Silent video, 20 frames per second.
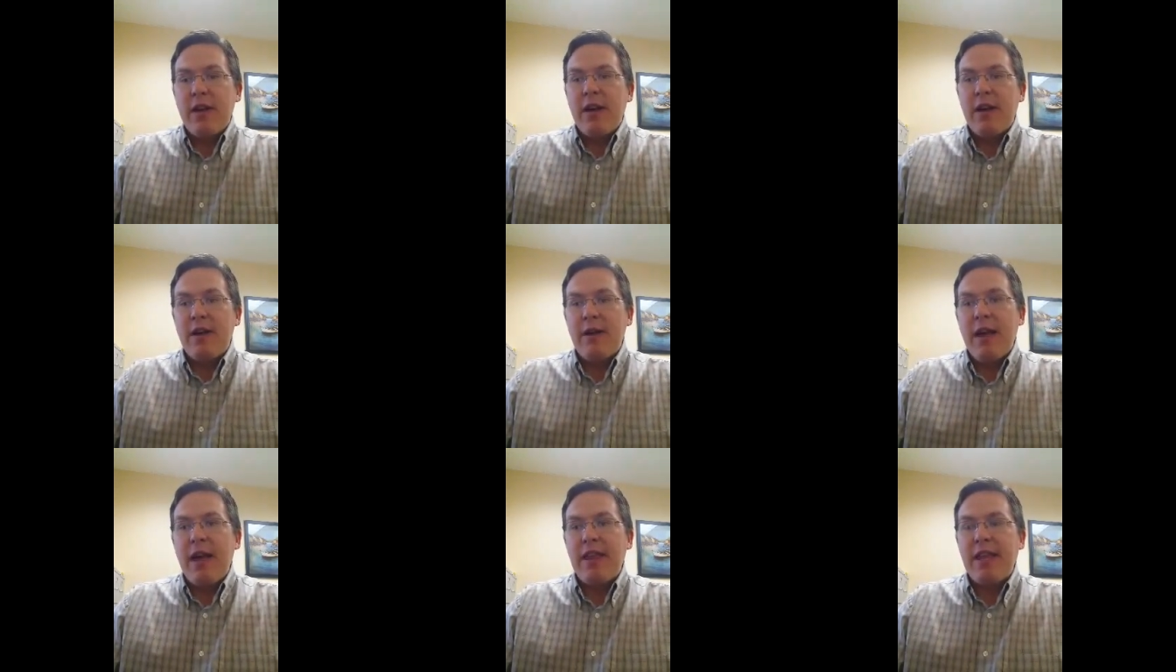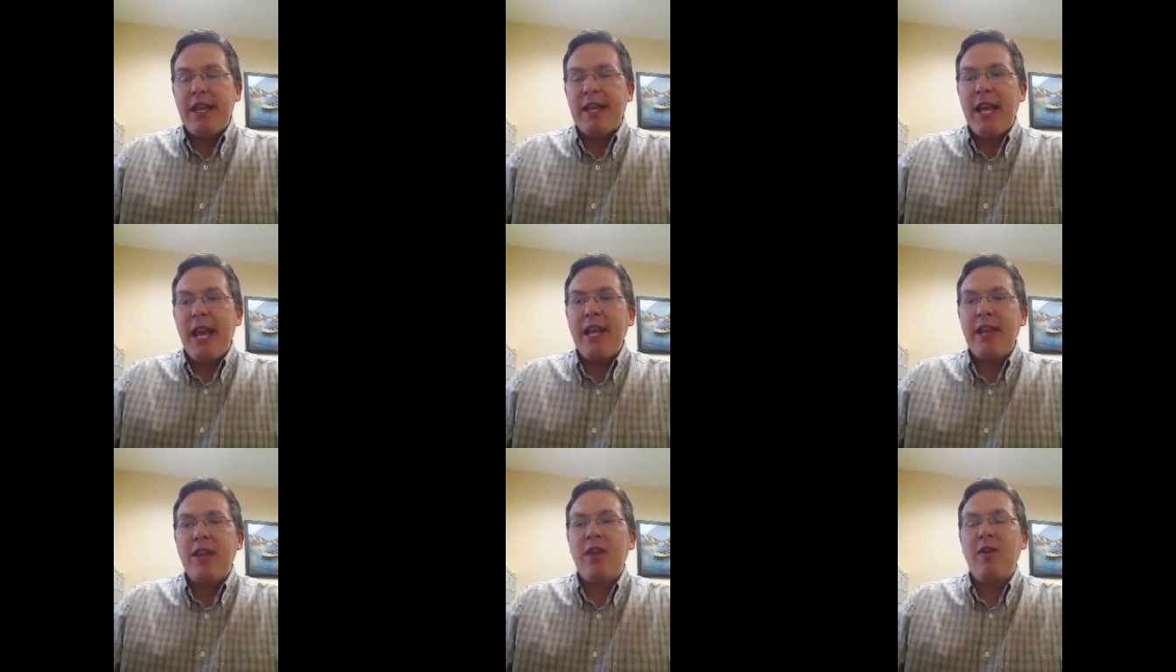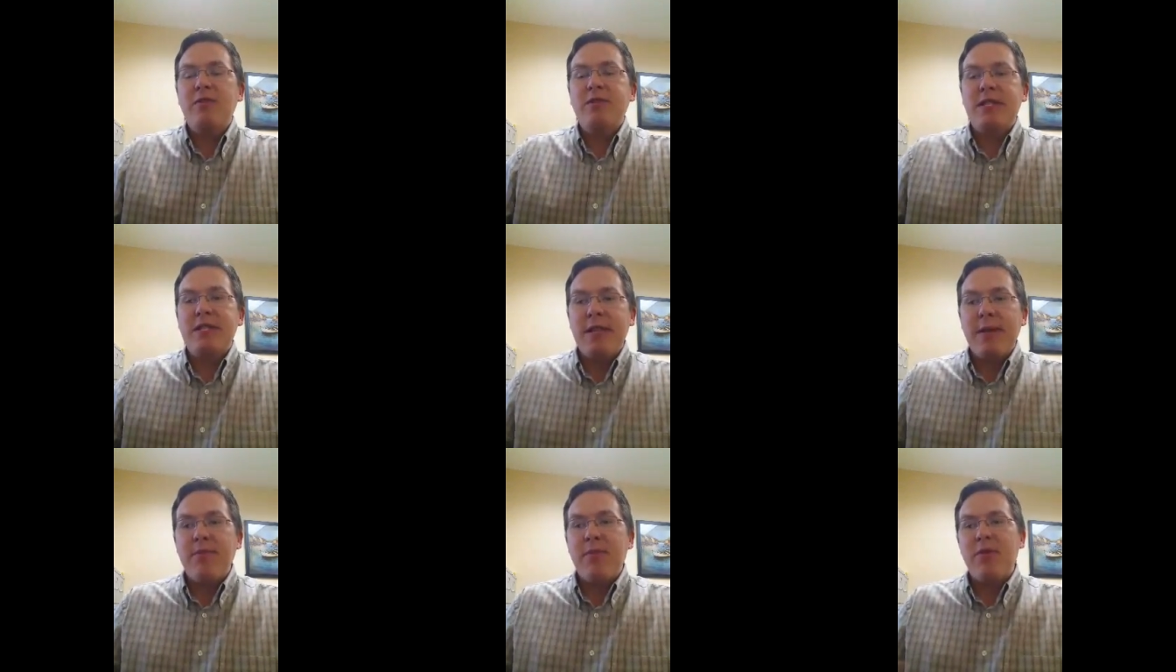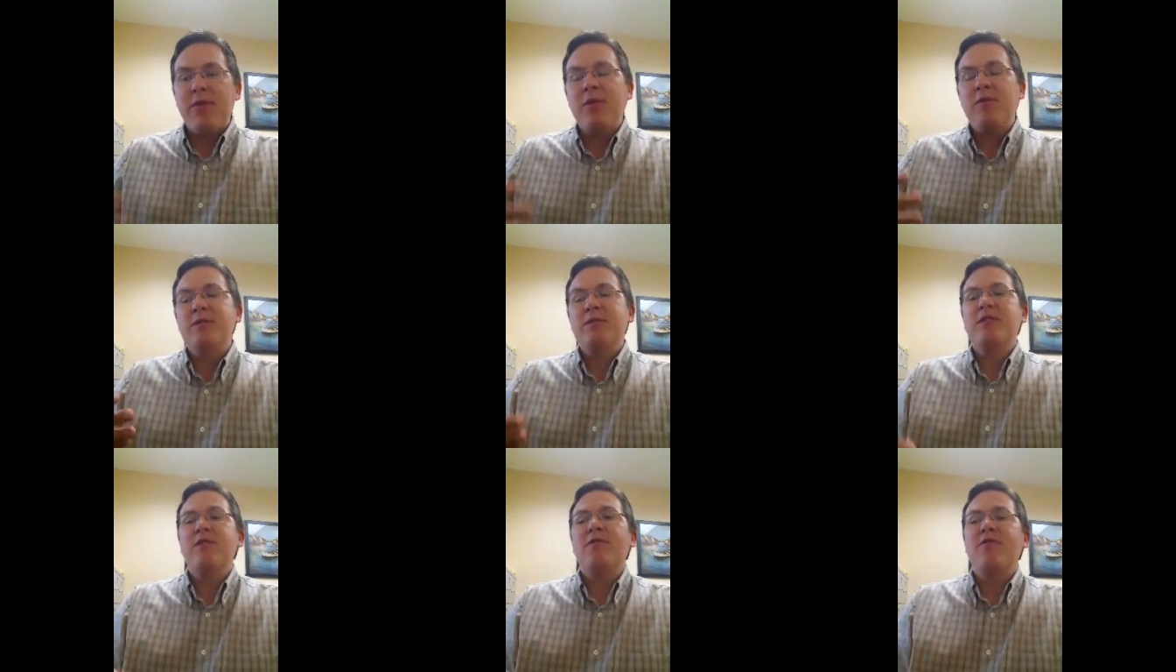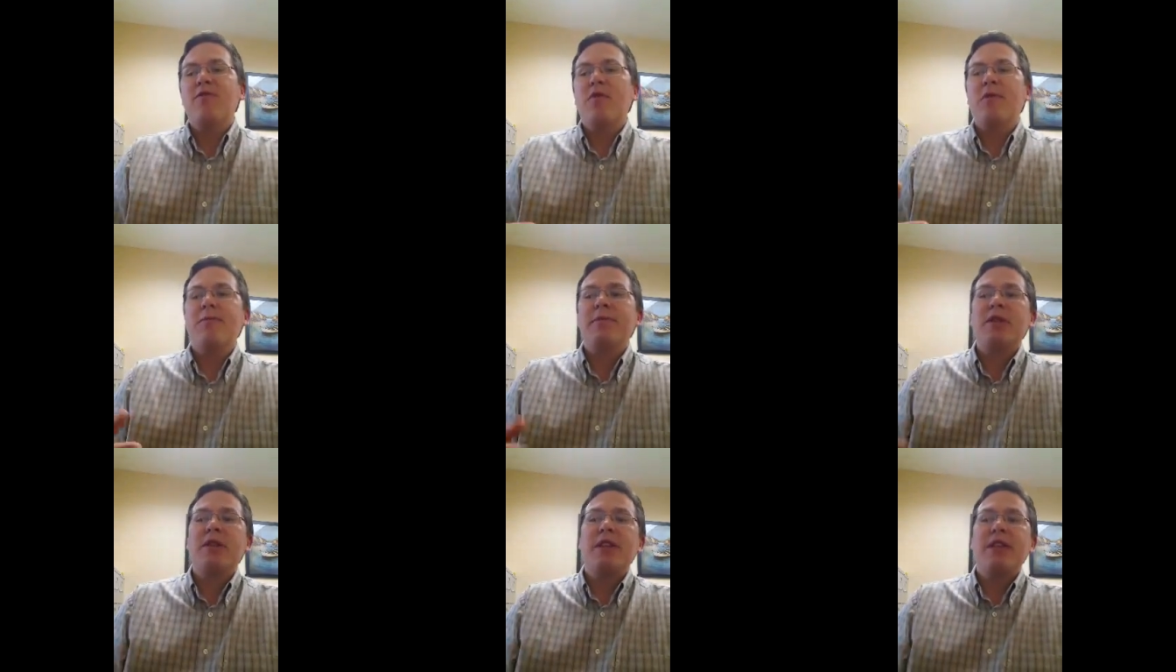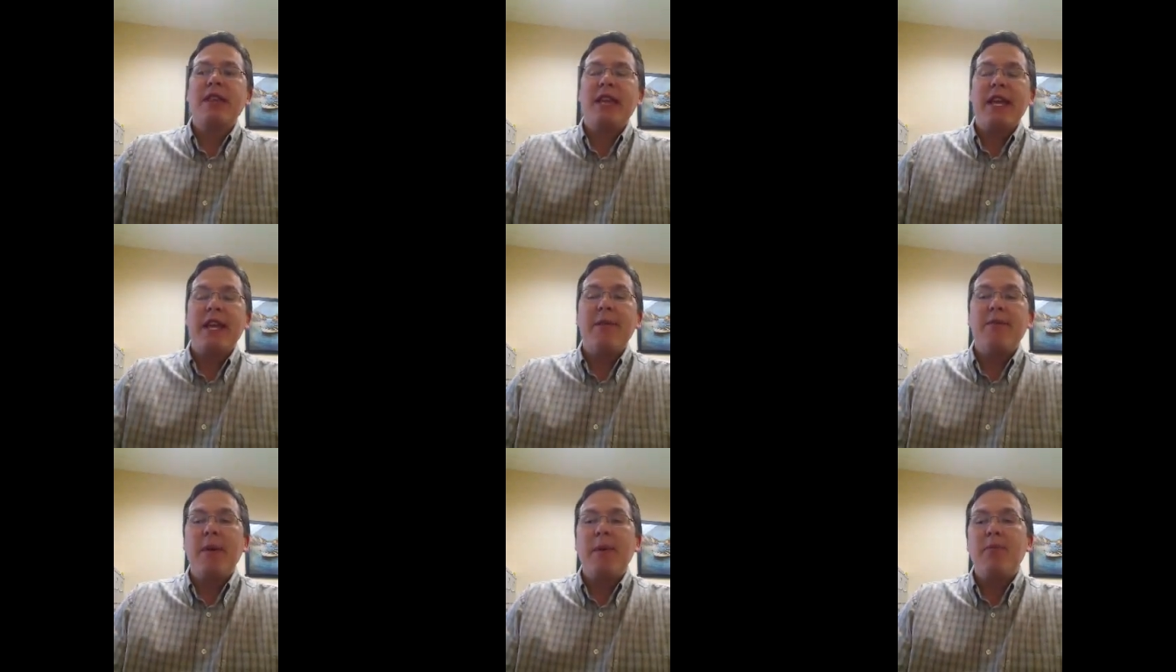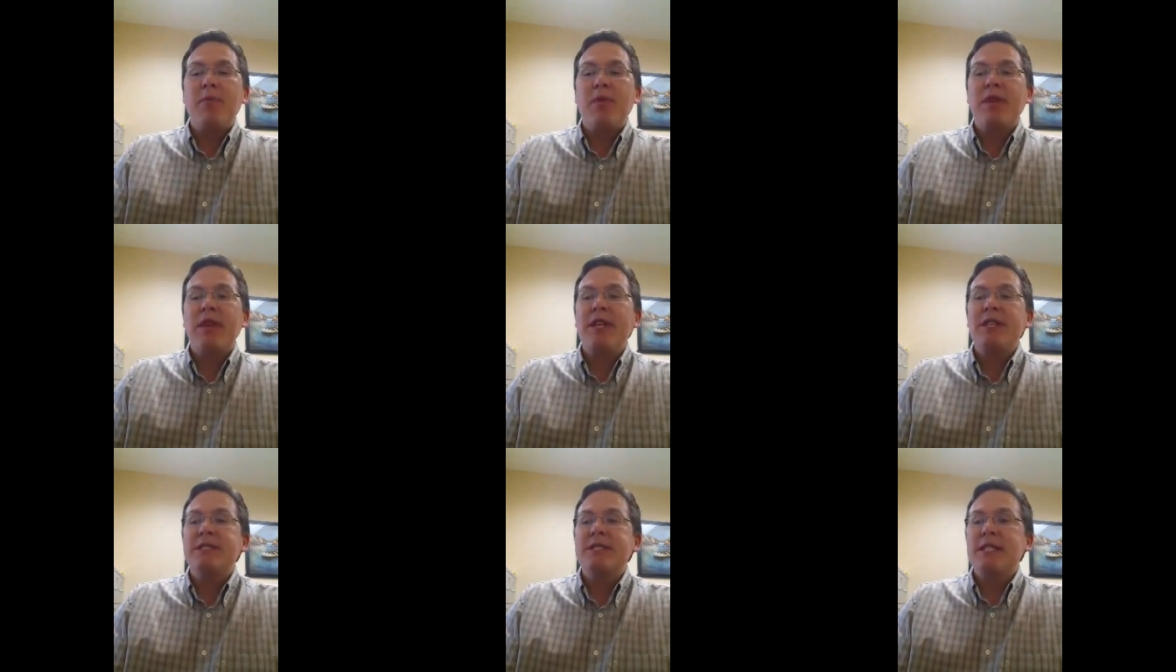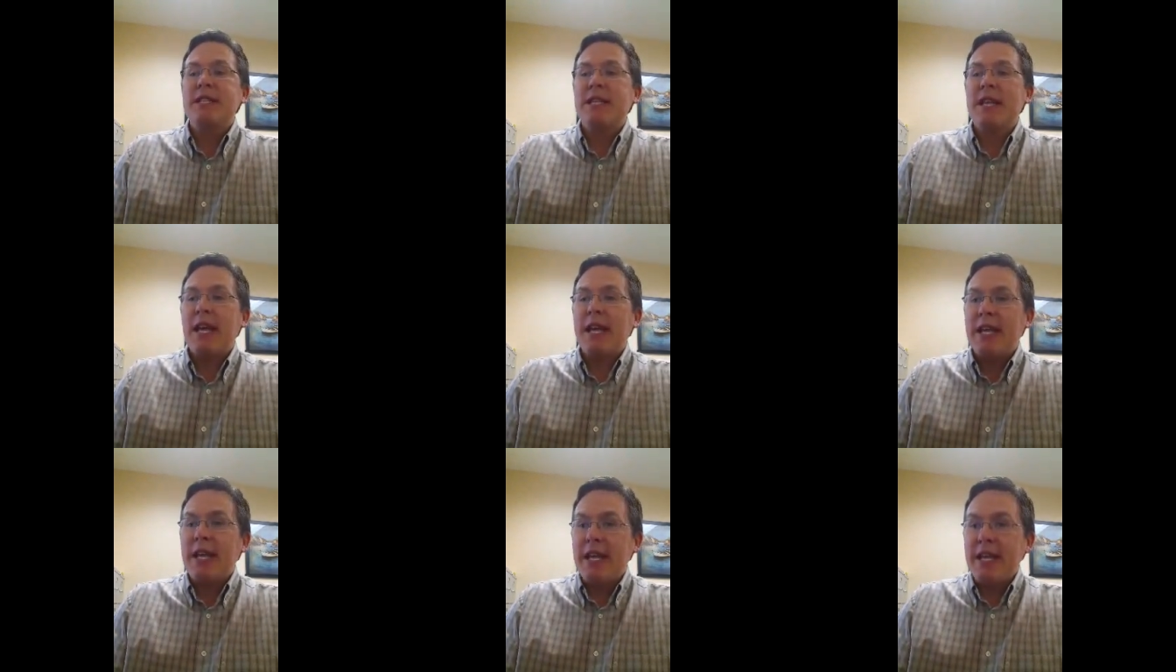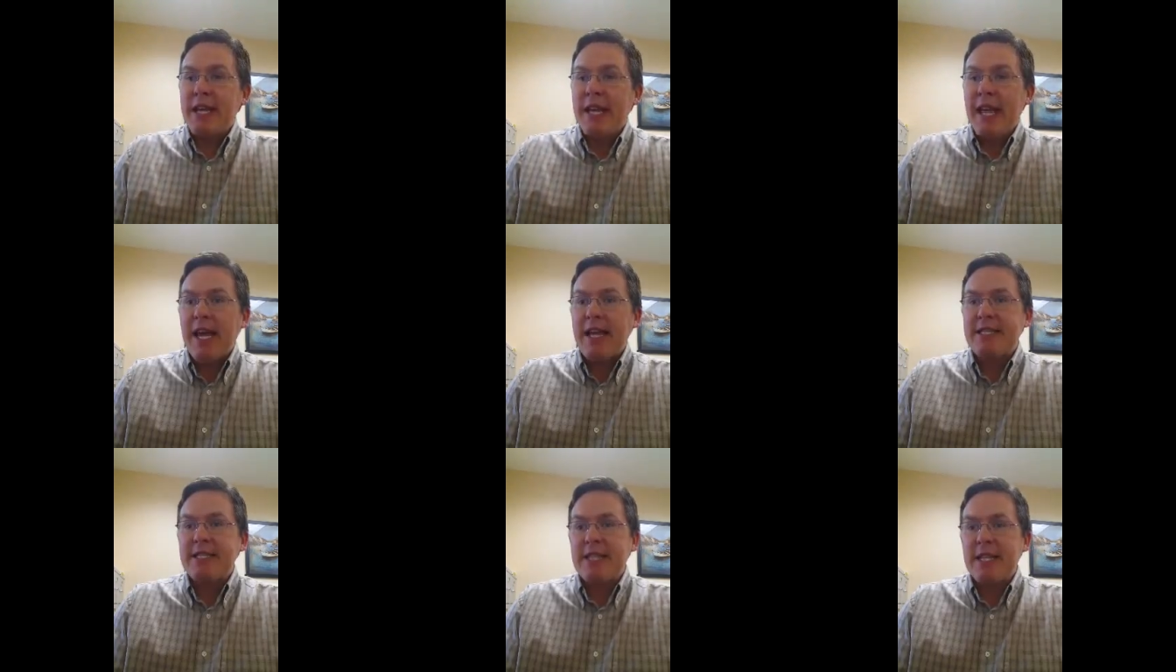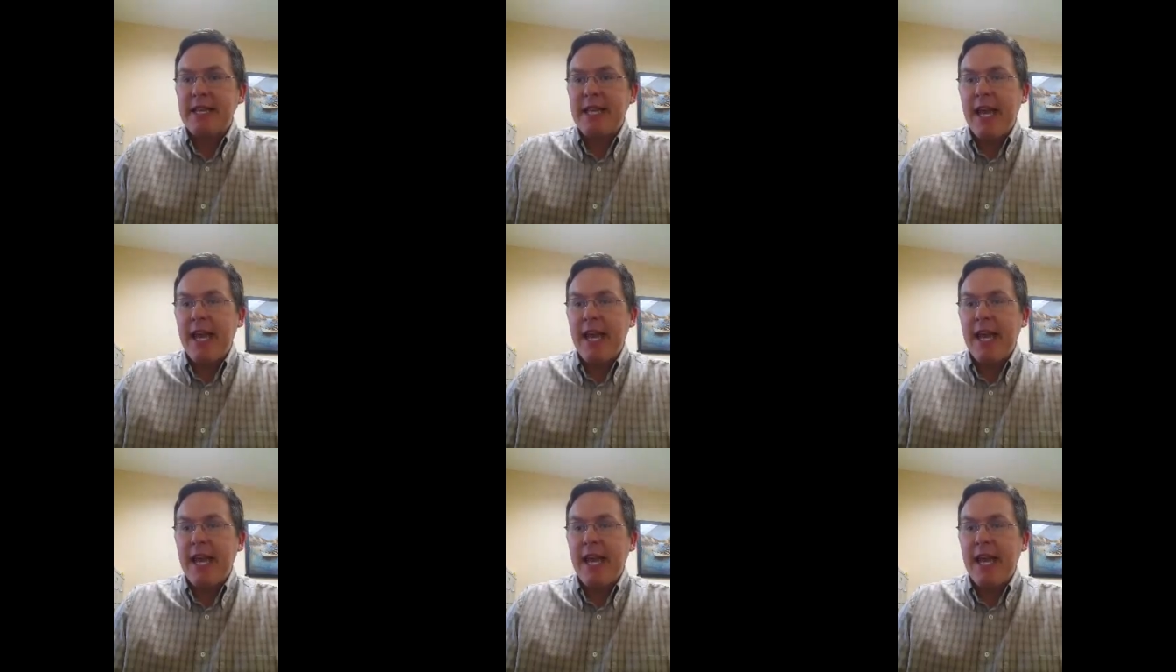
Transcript: Uh, and they take those and they put those into formula and they come up with a cetane index.